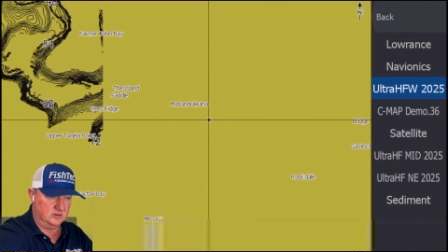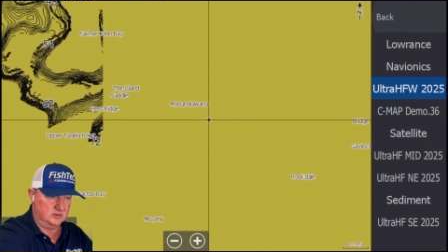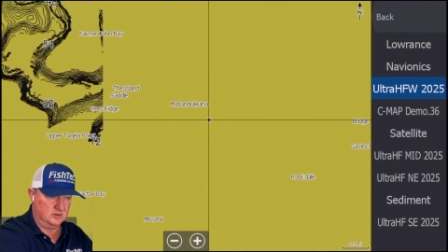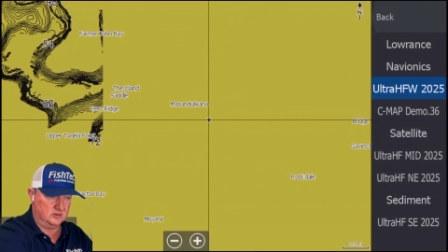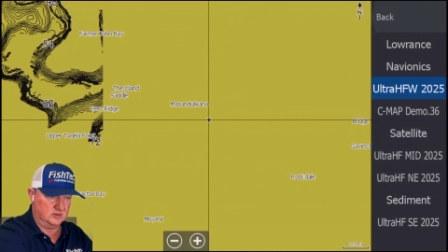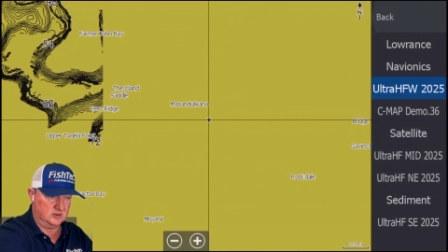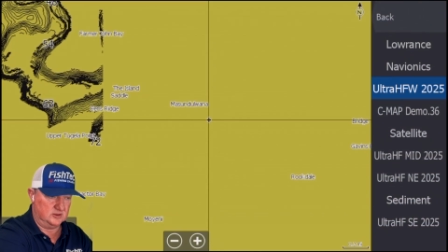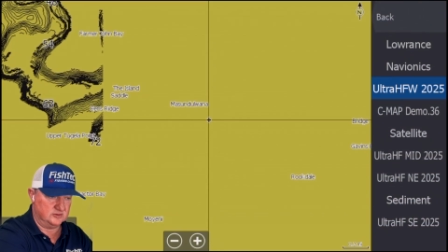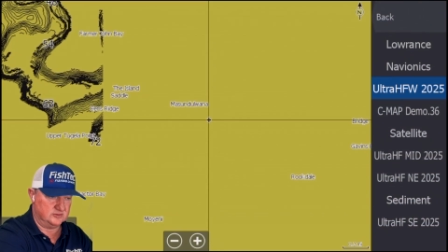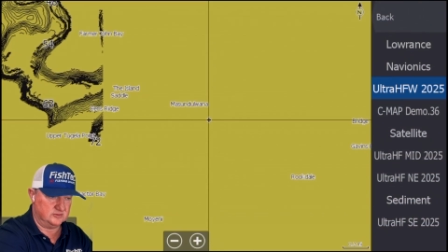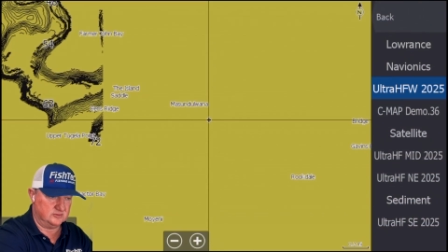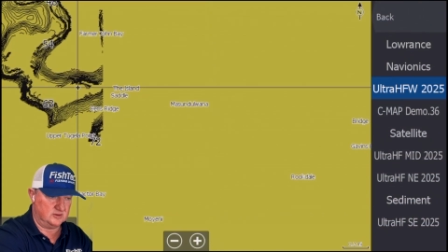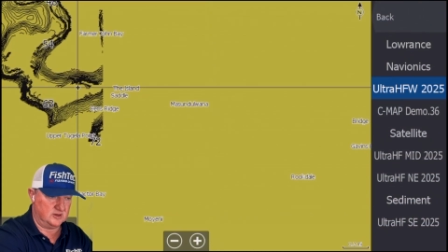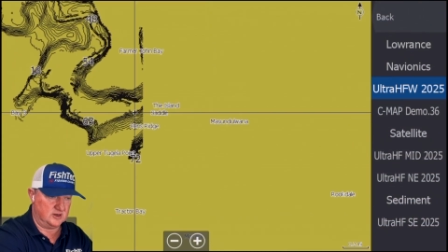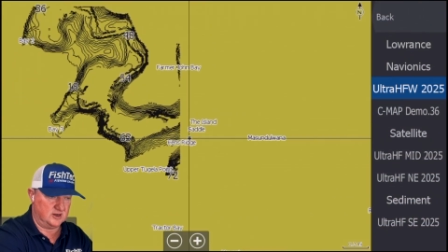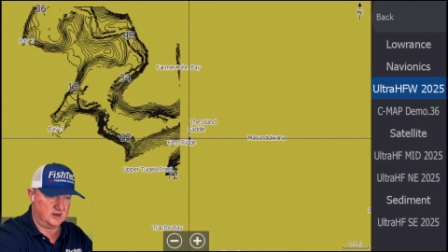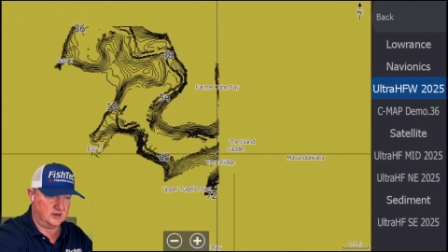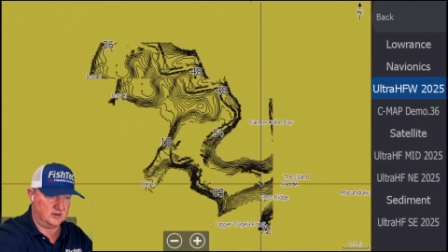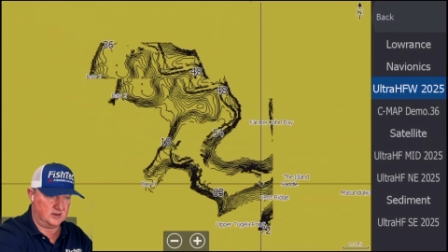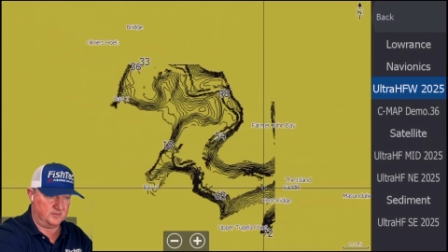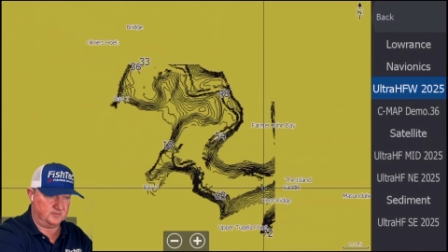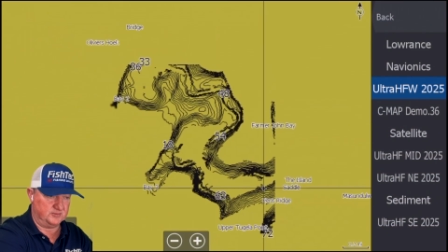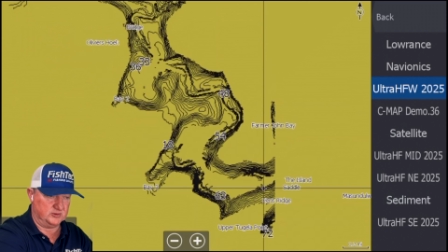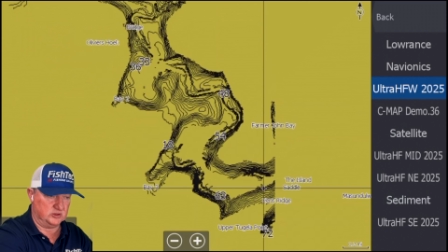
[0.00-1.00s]
That's
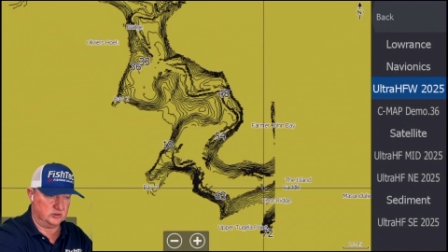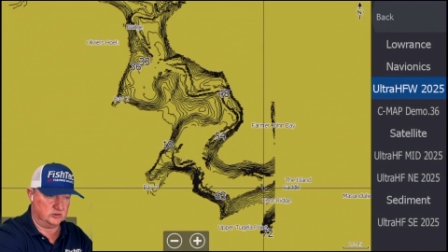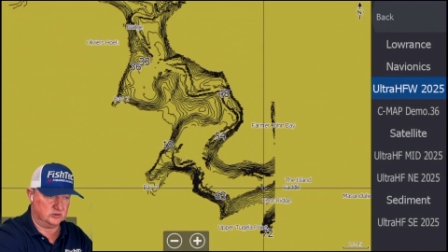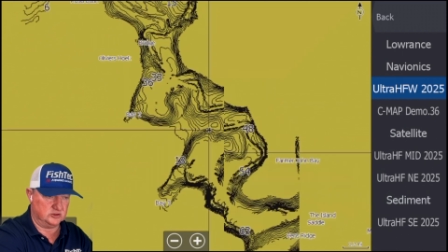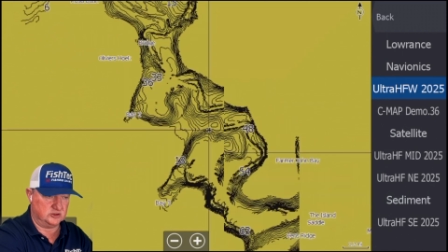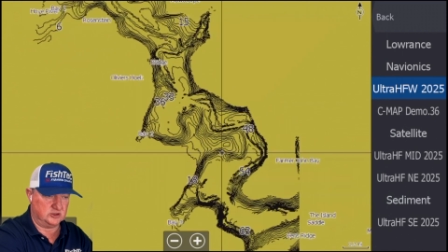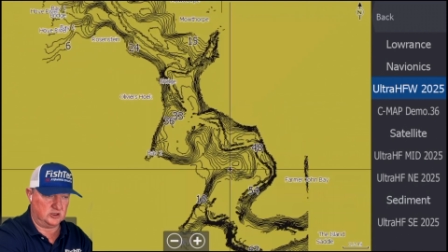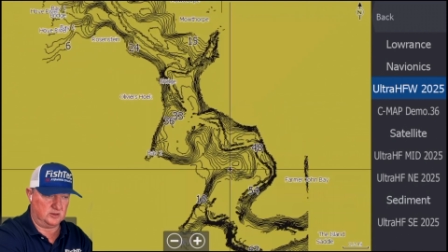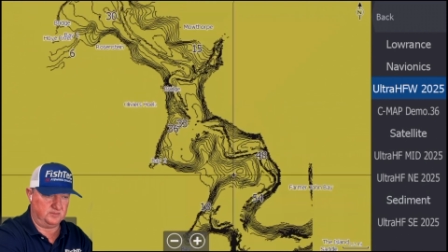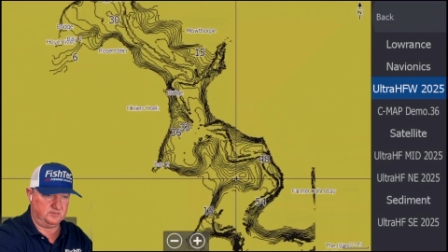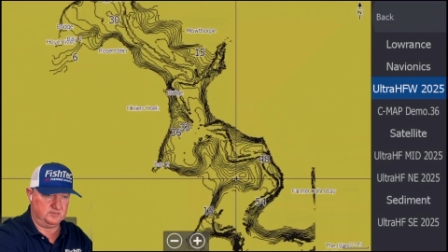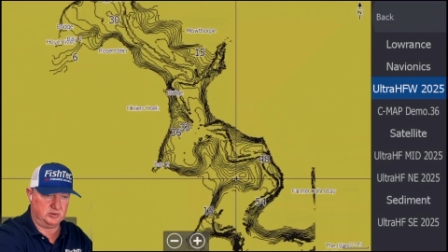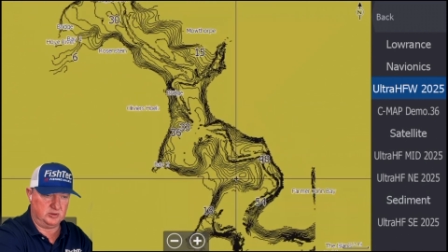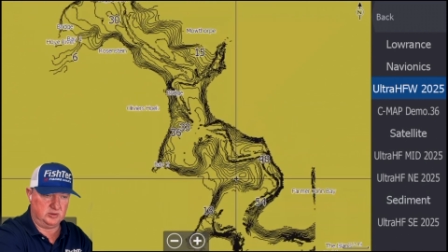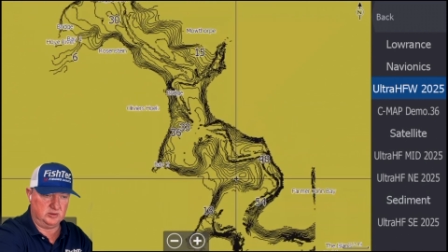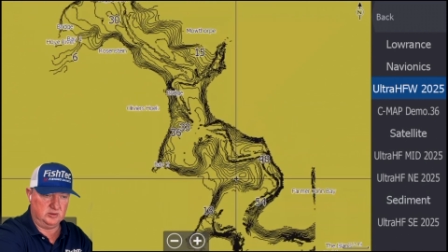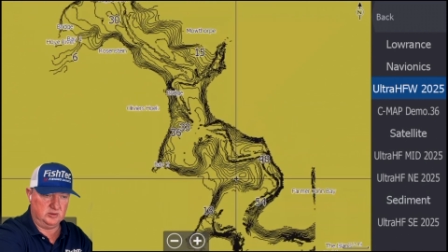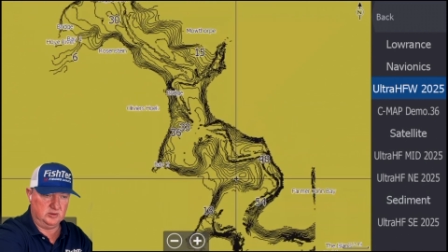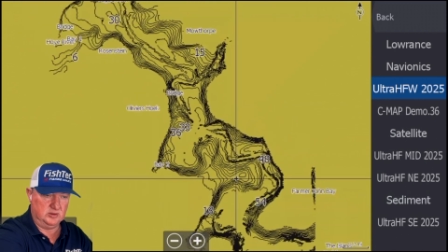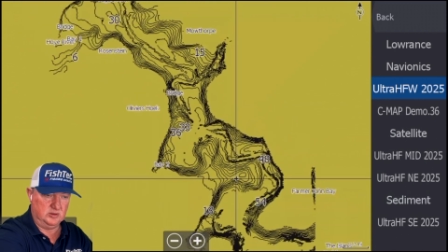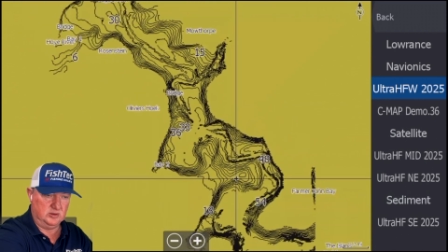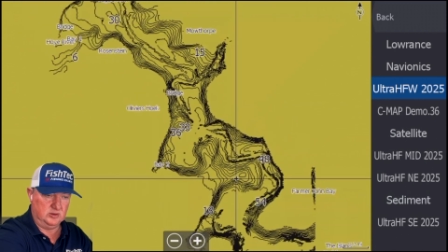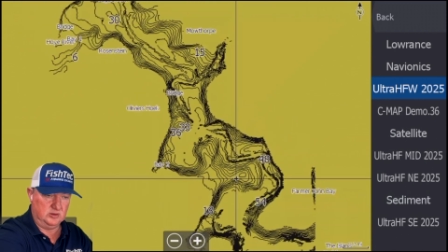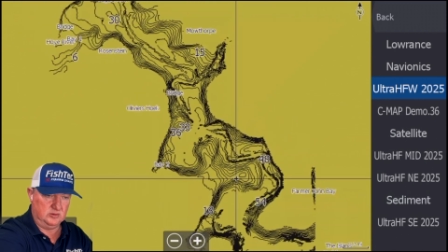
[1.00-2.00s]
right, up at the top.
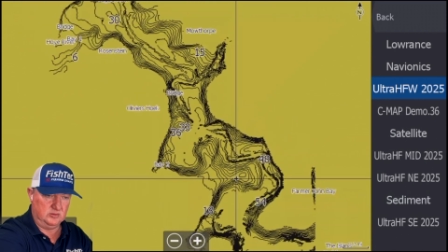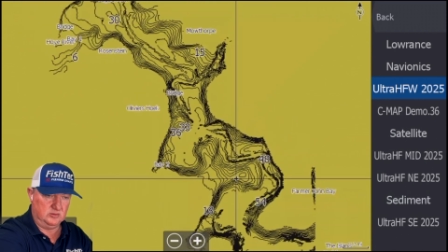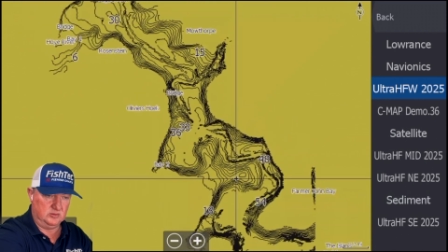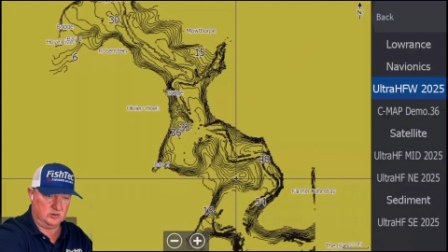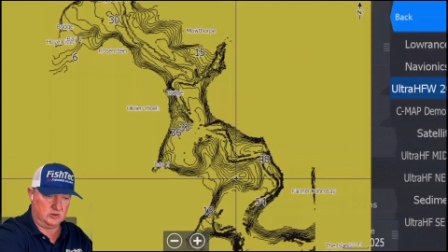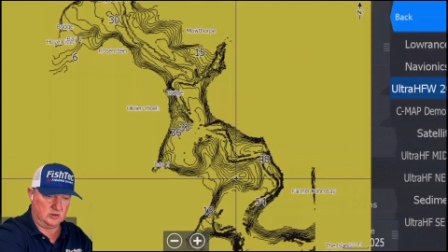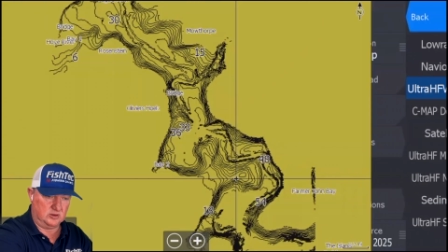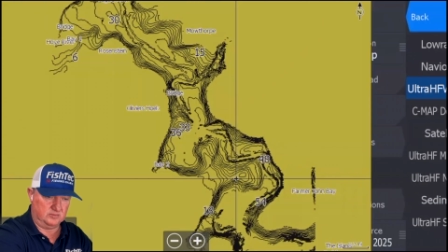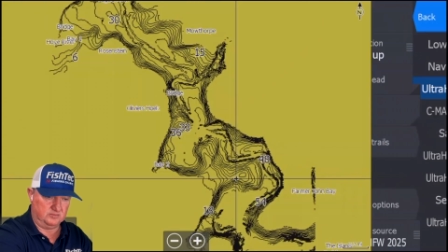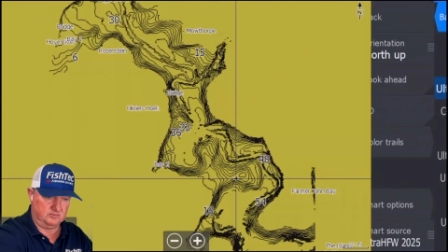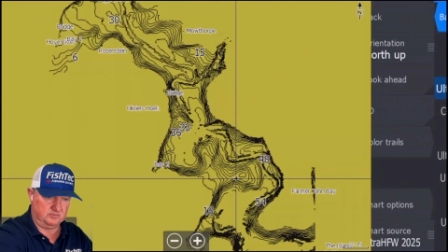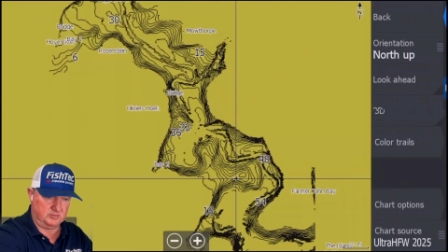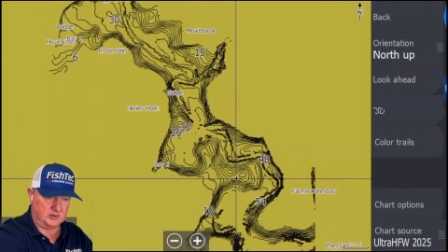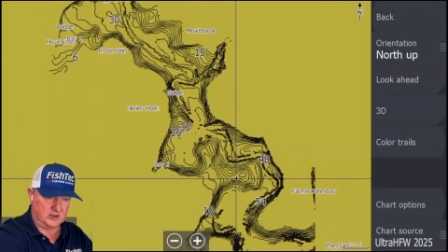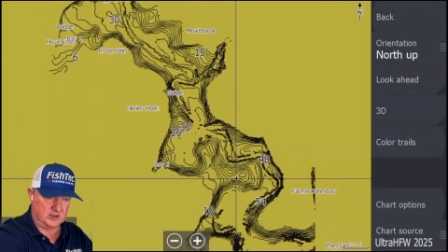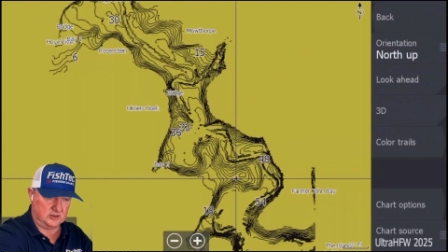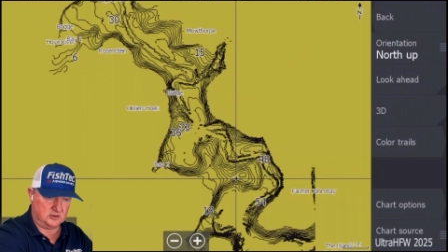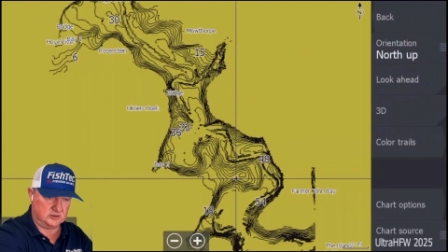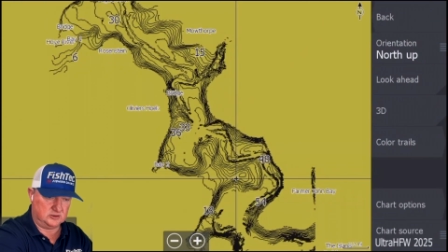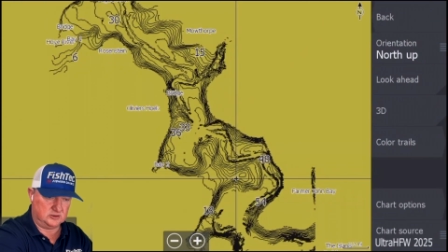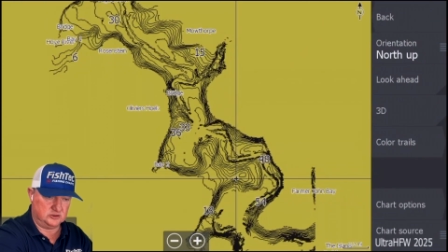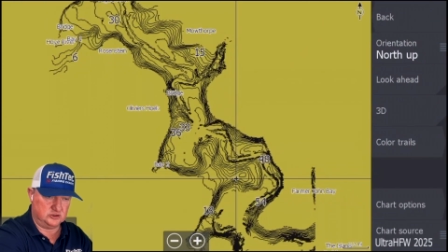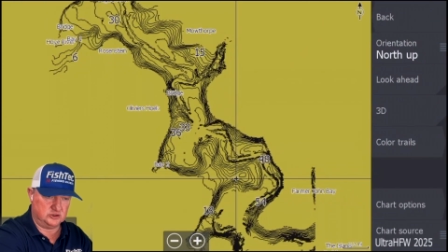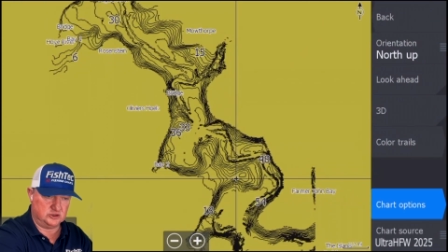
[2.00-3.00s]
Go back,